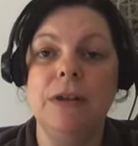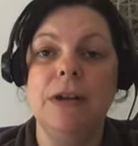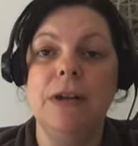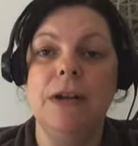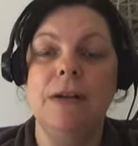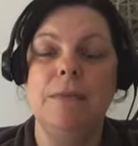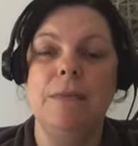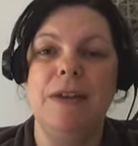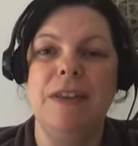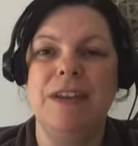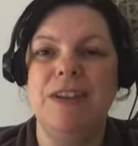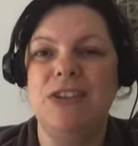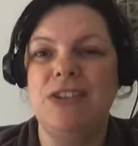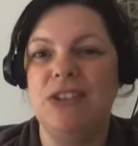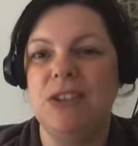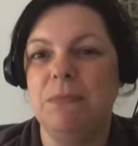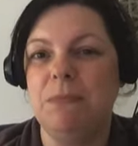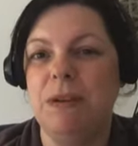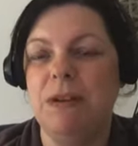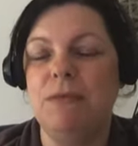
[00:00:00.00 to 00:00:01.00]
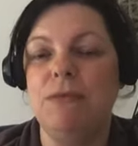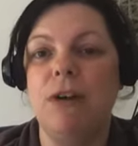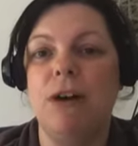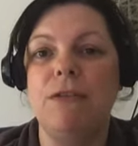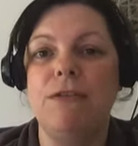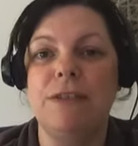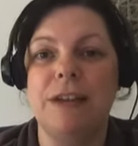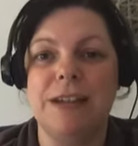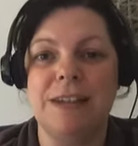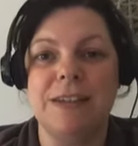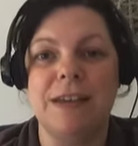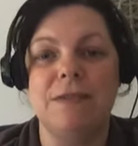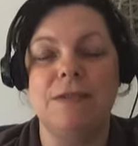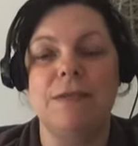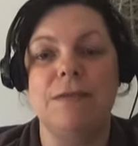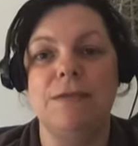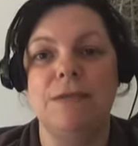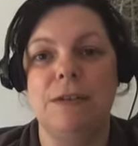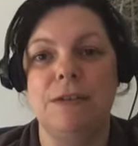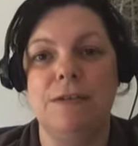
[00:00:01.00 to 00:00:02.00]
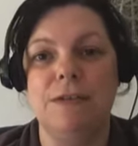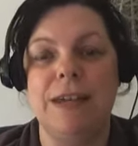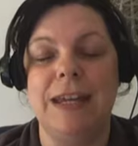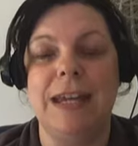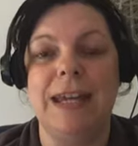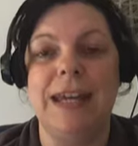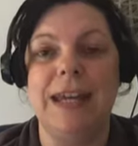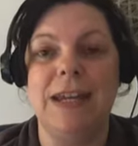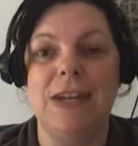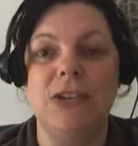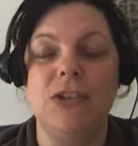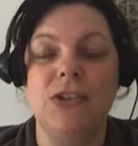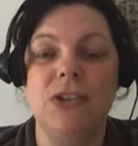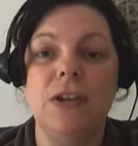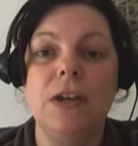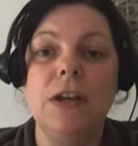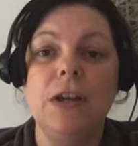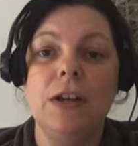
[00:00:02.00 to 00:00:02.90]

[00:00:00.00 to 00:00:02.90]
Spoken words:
but it should be roughly 750 each.